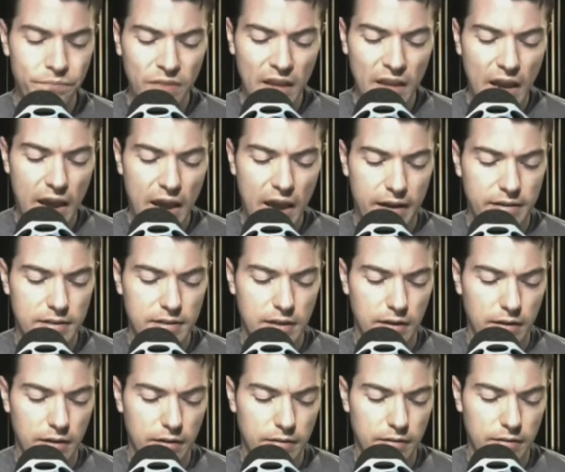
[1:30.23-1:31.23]
And
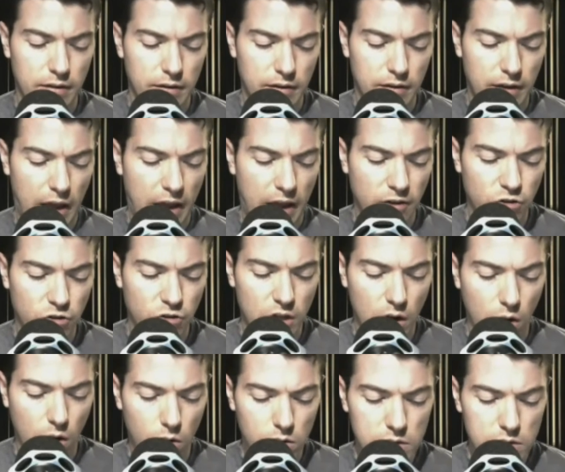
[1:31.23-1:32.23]
the
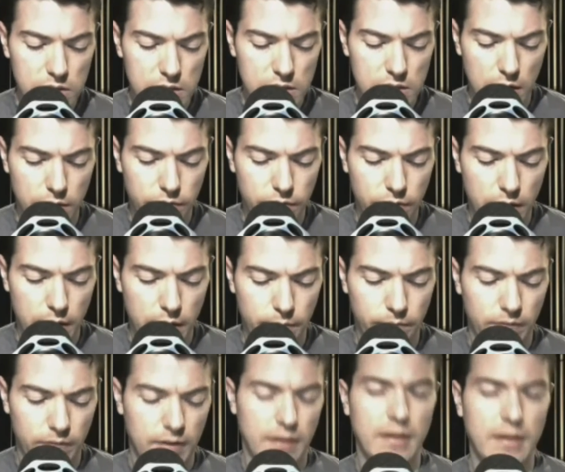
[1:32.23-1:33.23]
NGO stuff
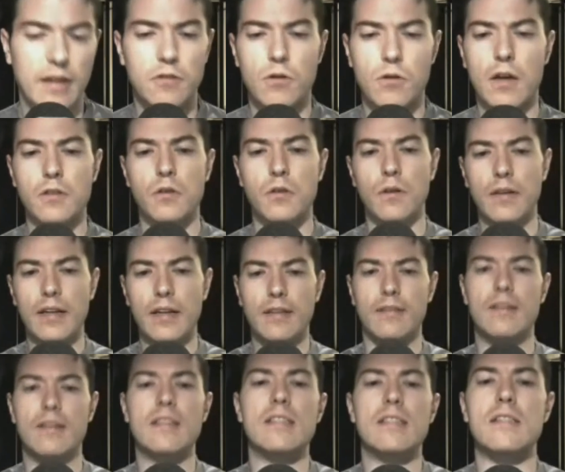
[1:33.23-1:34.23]
that they try to knit
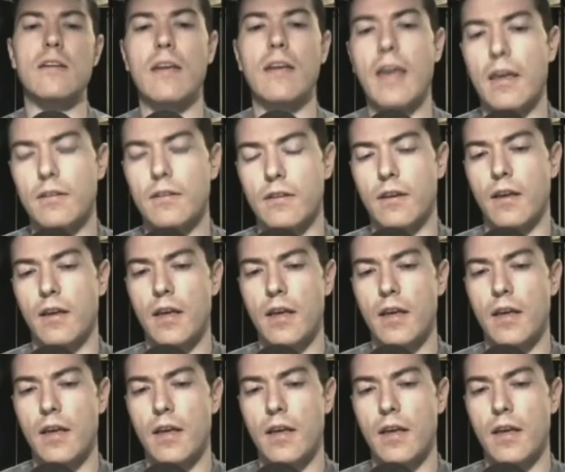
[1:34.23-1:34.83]
this together